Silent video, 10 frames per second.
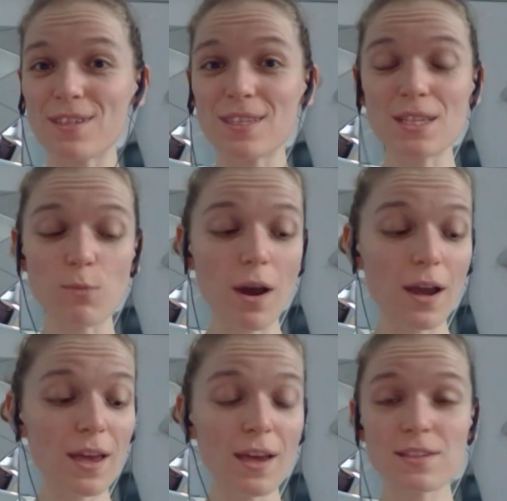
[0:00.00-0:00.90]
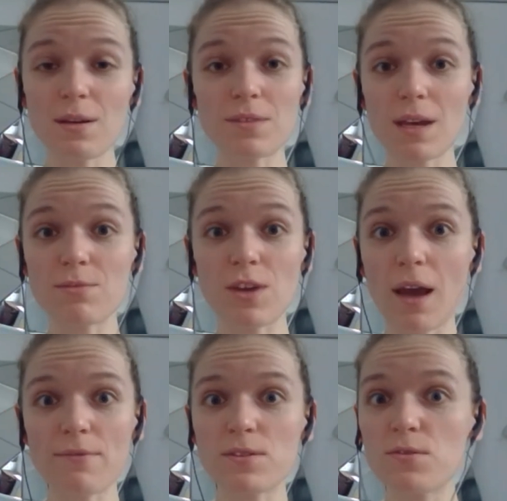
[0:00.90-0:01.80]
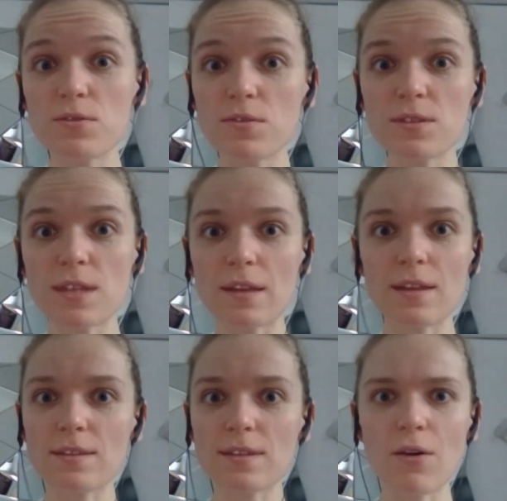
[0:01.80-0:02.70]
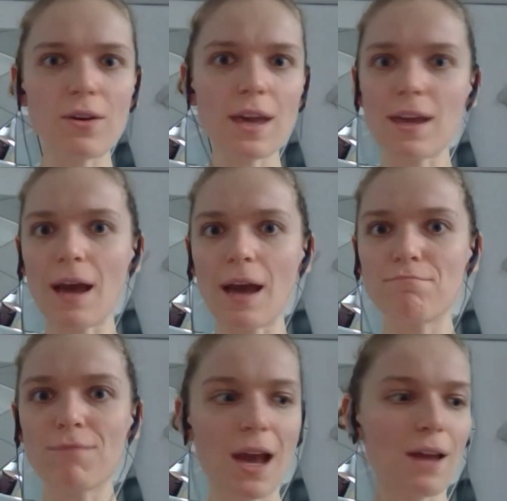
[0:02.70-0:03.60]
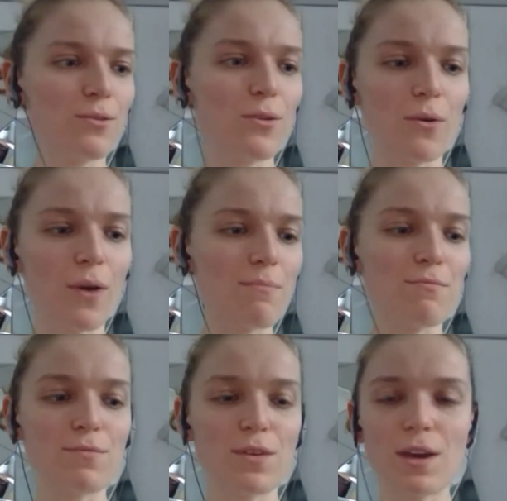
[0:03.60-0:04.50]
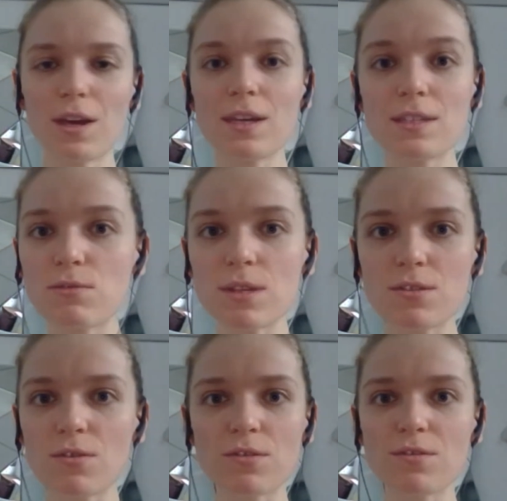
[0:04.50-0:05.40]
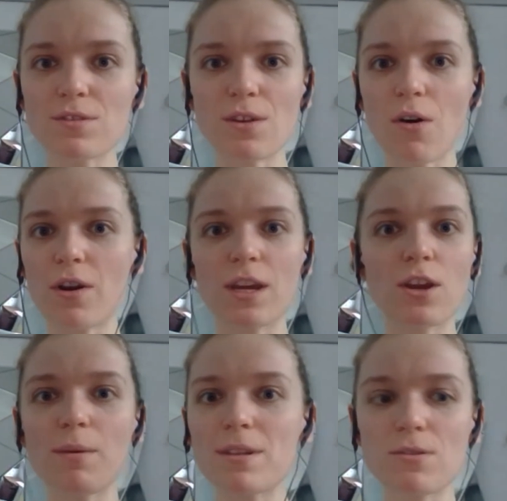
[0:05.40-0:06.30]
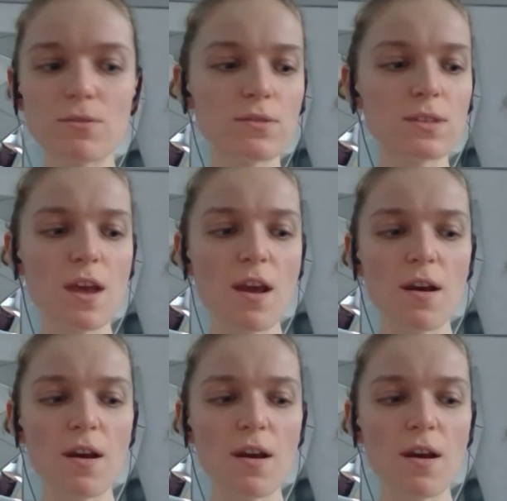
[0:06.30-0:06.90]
This is why sometimes you have students that say, okay, I don't know, history students or economic students,